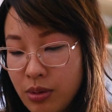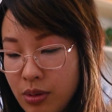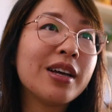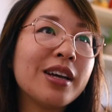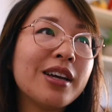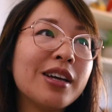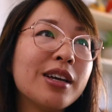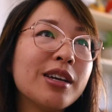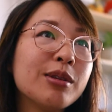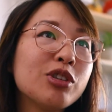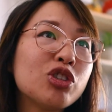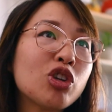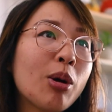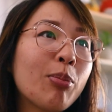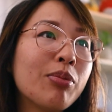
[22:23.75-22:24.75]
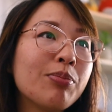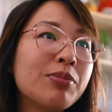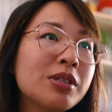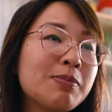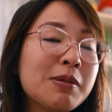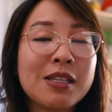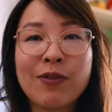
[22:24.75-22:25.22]
a shop
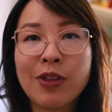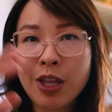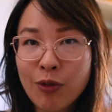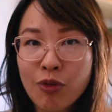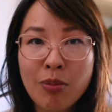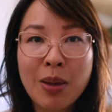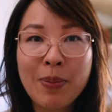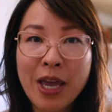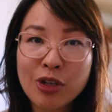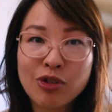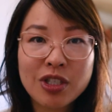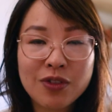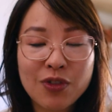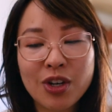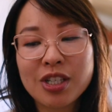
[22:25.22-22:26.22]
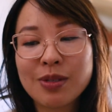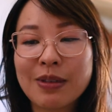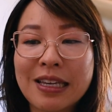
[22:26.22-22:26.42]
specifically for my patrons first,